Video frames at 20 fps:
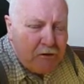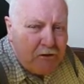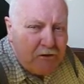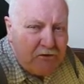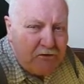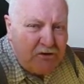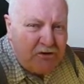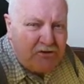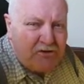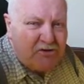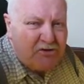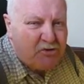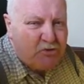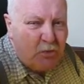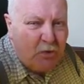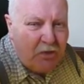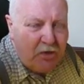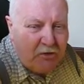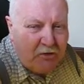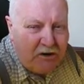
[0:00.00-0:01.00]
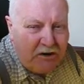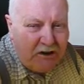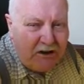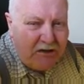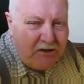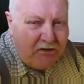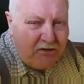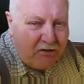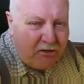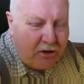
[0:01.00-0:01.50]
She's swithering
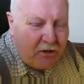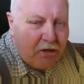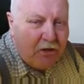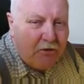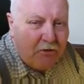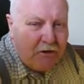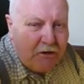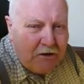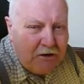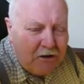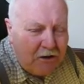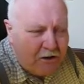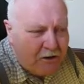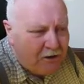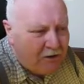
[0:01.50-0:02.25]
and dithering.